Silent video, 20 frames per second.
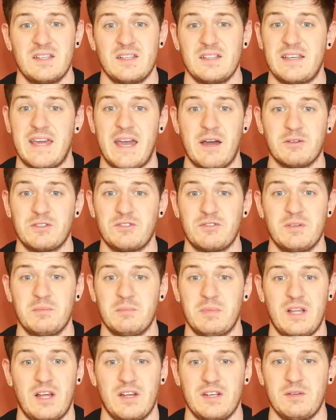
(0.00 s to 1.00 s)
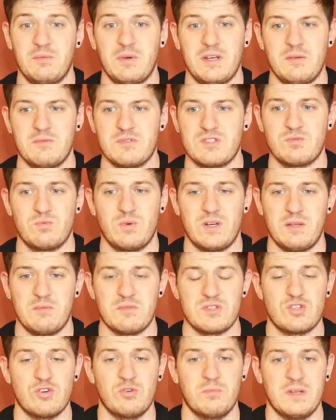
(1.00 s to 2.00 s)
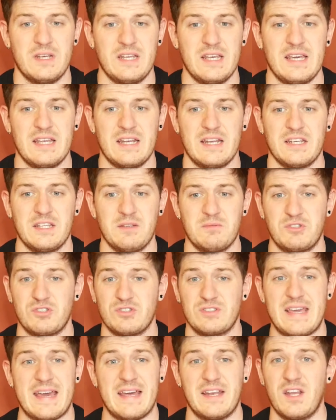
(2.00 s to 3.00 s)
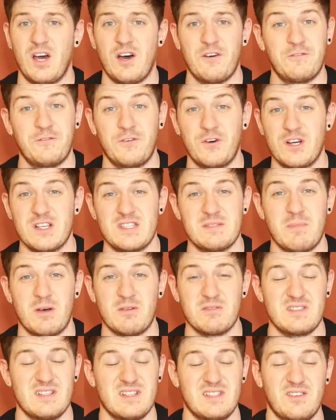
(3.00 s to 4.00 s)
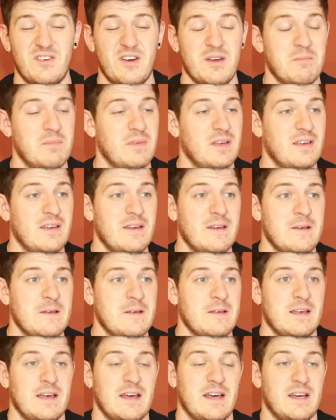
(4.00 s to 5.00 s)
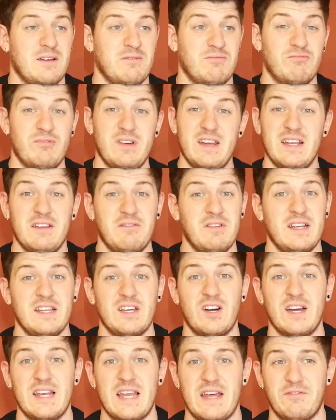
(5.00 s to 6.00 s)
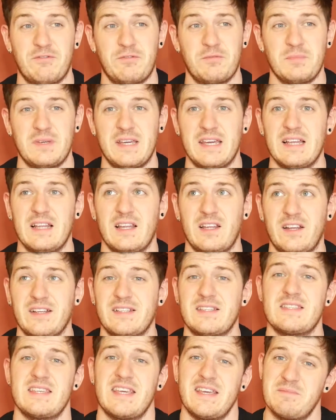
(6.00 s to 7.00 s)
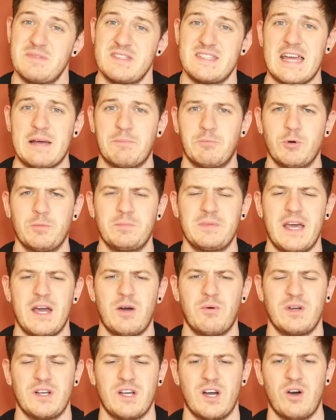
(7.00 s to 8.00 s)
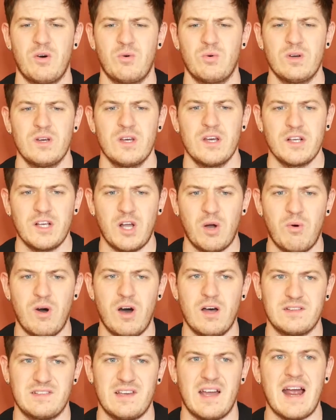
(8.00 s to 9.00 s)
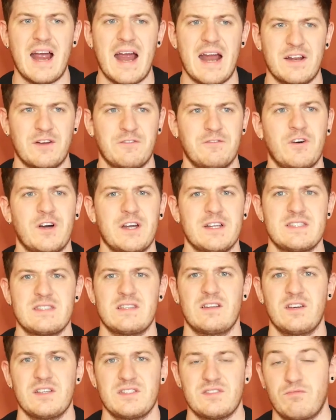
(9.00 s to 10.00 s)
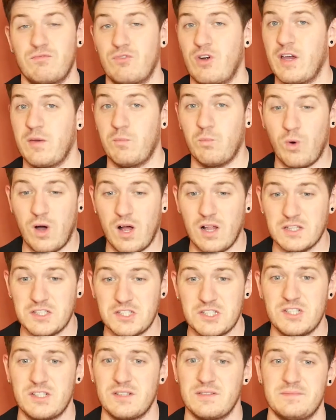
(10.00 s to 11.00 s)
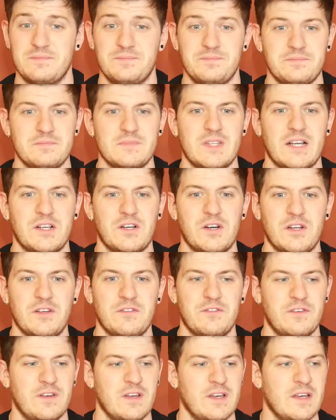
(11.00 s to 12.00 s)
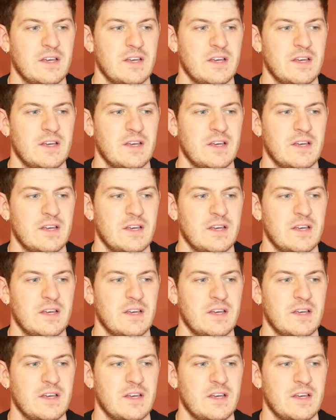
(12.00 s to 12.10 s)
countering Bellotti when he was coming in, and he was just getting off first most of the time. Really high level from Gill. I'd like to see him step up now and go on to harder fights, the likes of Ryan Walsh. That kind of